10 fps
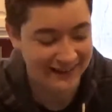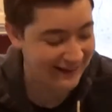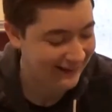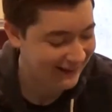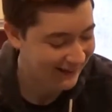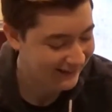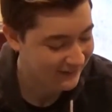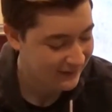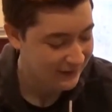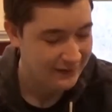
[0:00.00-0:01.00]
haha.
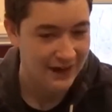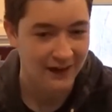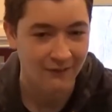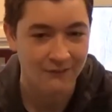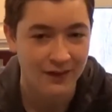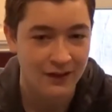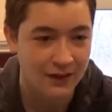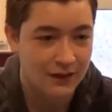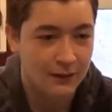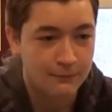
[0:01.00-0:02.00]
Now,
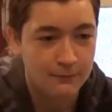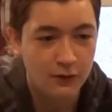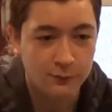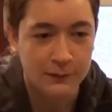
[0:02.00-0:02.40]
most